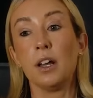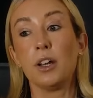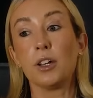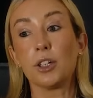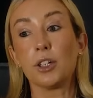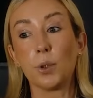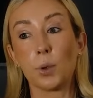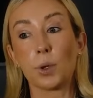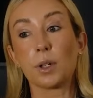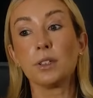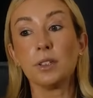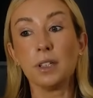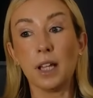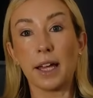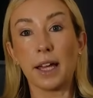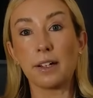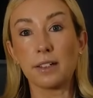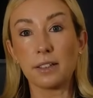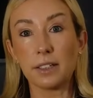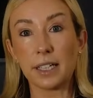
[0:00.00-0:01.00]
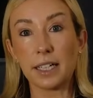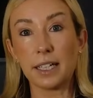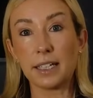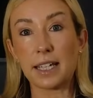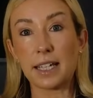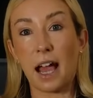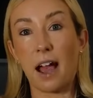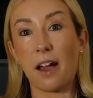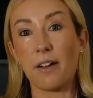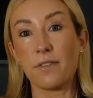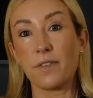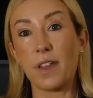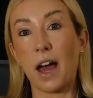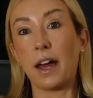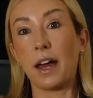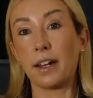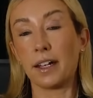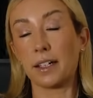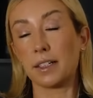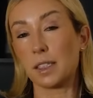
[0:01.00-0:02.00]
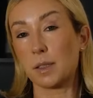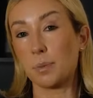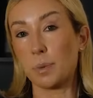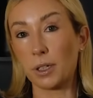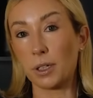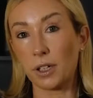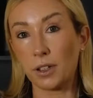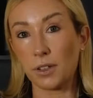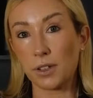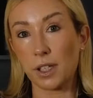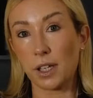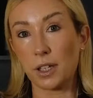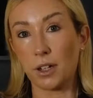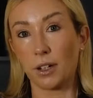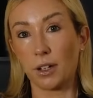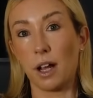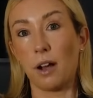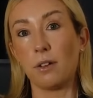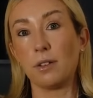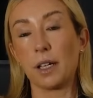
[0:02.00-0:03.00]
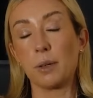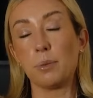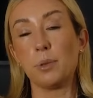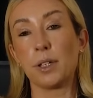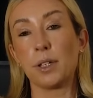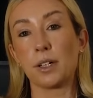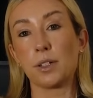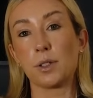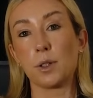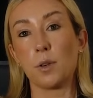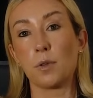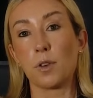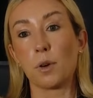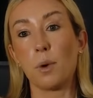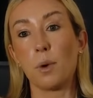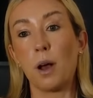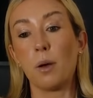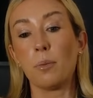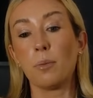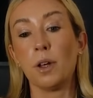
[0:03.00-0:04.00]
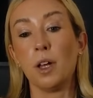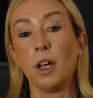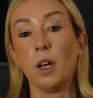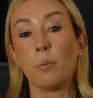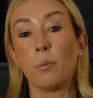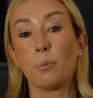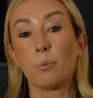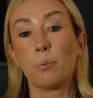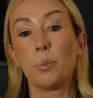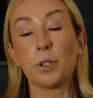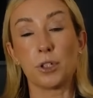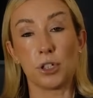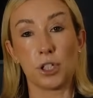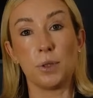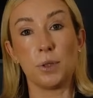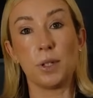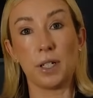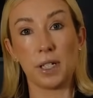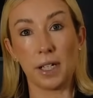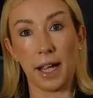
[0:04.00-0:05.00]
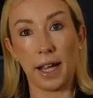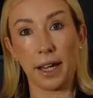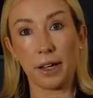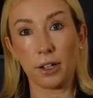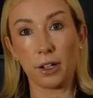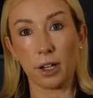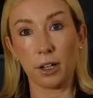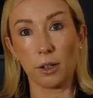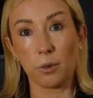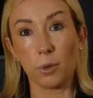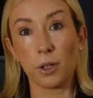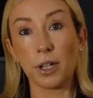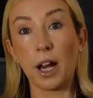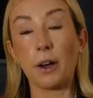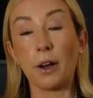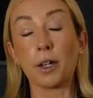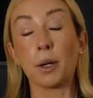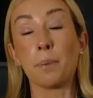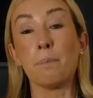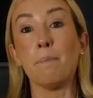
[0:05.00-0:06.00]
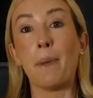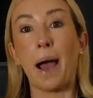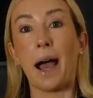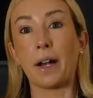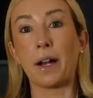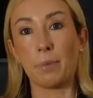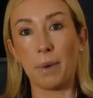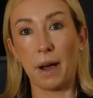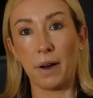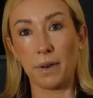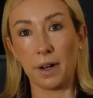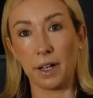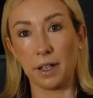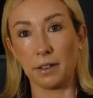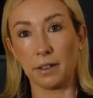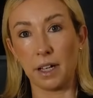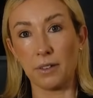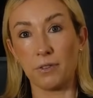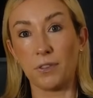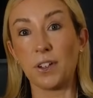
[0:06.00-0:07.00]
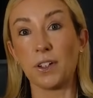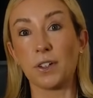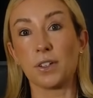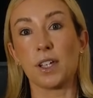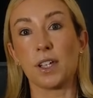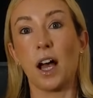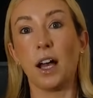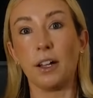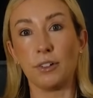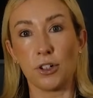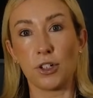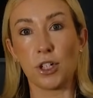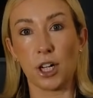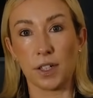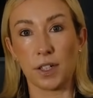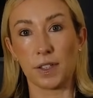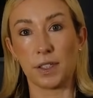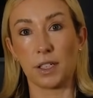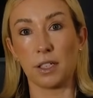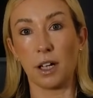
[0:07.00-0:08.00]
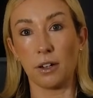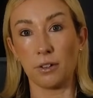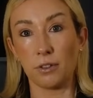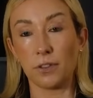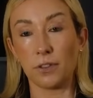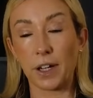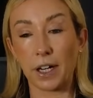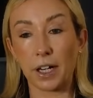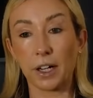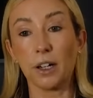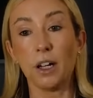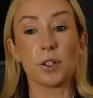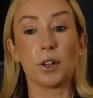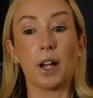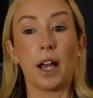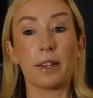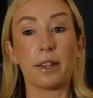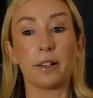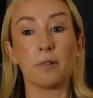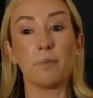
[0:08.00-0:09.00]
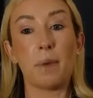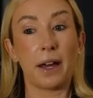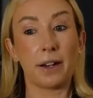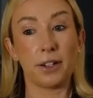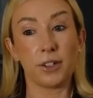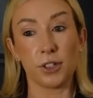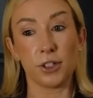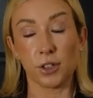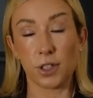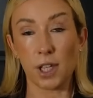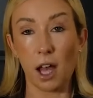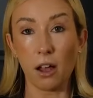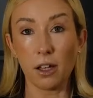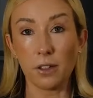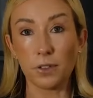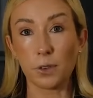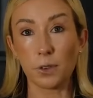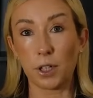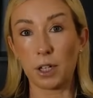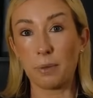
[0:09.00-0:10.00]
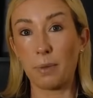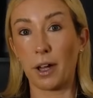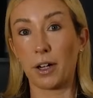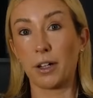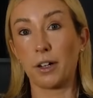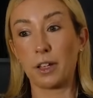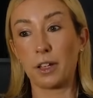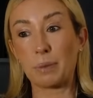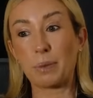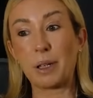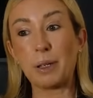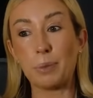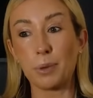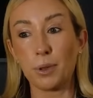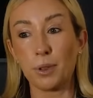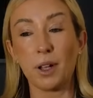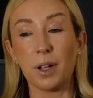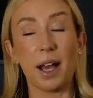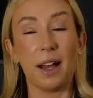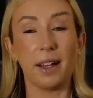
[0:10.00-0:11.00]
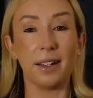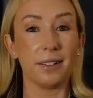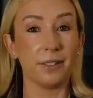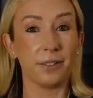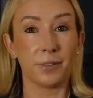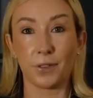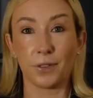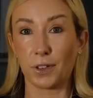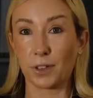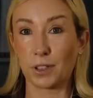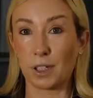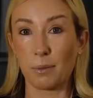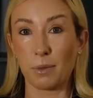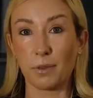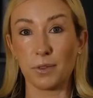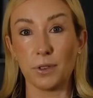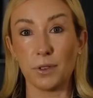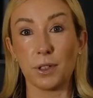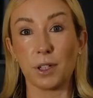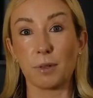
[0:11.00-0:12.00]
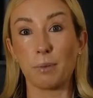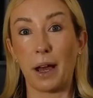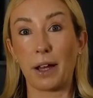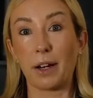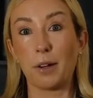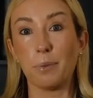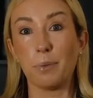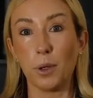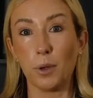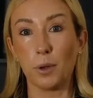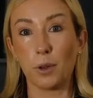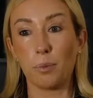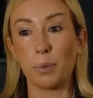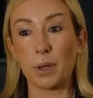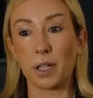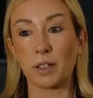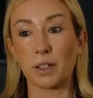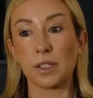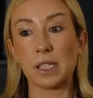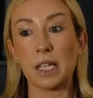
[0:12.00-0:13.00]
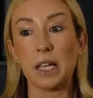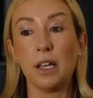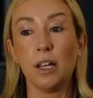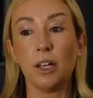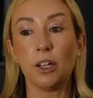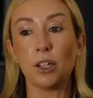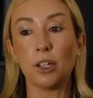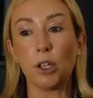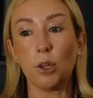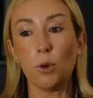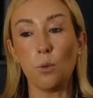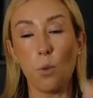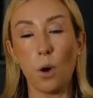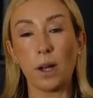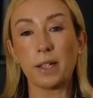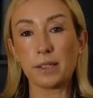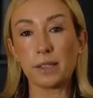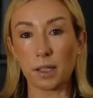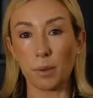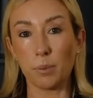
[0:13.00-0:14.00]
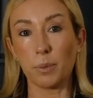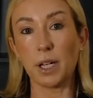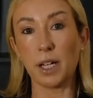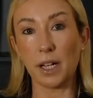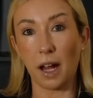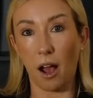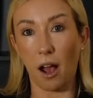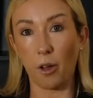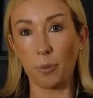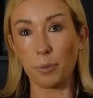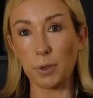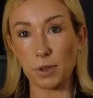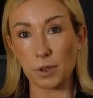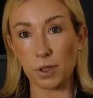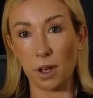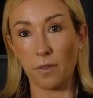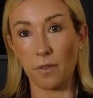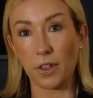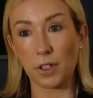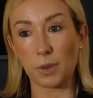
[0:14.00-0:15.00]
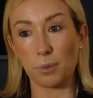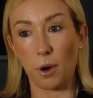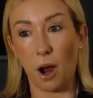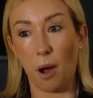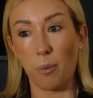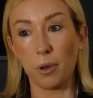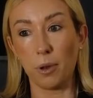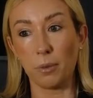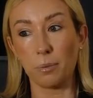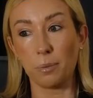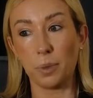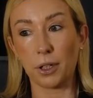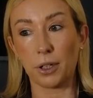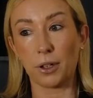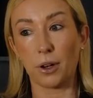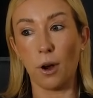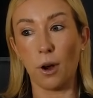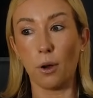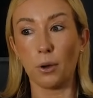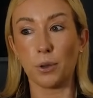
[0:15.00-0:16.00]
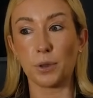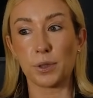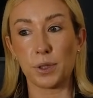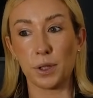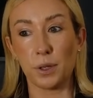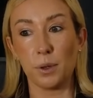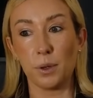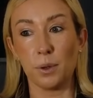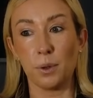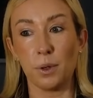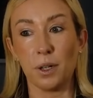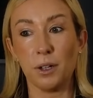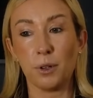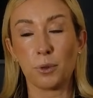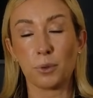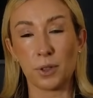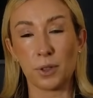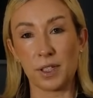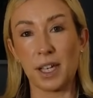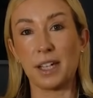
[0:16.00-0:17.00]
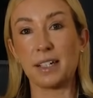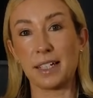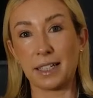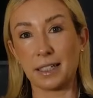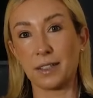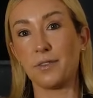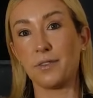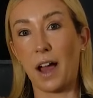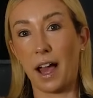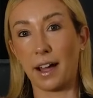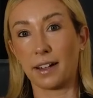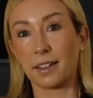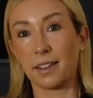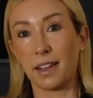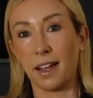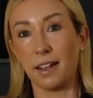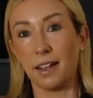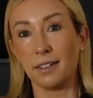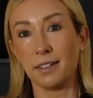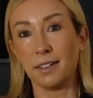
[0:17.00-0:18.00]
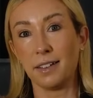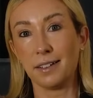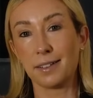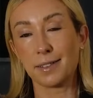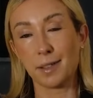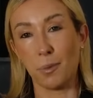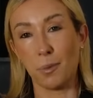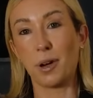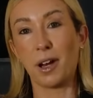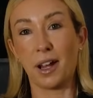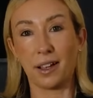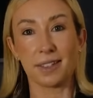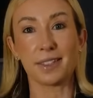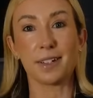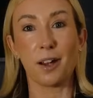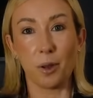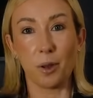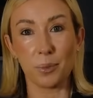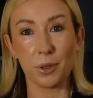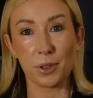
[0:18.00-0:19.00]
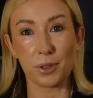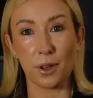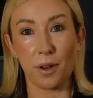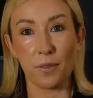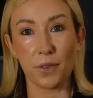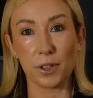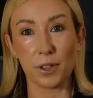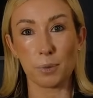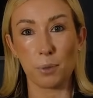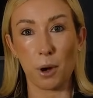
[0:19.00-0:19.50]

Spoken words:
you're likely to have that experience that you're now labeling as overwhelm push you into anger, where now you're mad about it. It feels unjust and unfair. So you're either mad at yourself or you're mad at other people. And for some of you, you're mad at both because you want somebody to help you solve this problem, but you're also resenting the fact that someone has to help you solve this